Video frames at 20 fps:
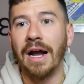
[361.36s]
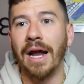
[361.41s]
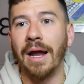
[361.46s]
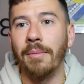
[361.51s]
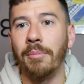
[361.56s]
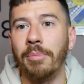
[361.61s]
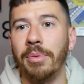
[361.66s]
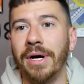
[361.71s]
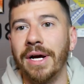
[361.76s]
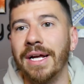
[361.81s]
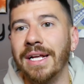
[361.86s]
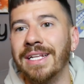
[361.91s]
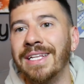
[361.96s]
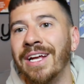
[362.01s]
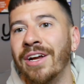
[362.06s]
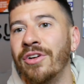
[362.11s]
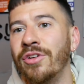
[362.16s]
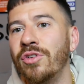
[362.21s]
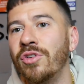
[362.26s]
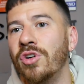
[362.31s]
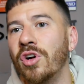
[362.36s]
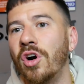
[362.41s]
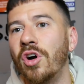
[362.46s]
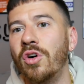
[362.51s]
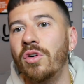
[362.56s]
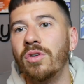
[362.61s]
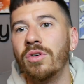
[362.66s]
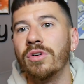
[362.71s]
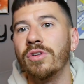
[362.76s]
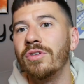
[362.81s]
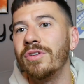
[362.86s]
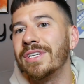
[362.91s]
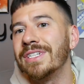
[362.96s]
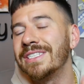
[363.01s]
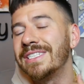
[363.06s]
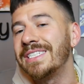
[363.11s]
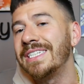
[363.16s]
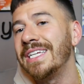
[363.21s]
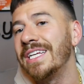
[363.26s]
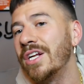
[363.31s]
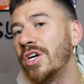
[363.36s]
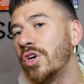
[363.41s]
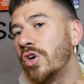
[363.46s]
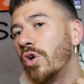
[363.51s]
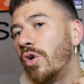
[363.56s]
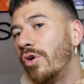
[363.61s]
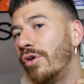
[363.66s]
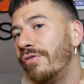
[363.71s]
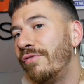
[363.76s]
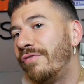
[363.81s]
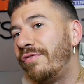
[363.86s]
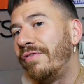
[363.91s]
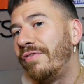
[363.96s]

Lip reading: right, but there you go. You can see the gold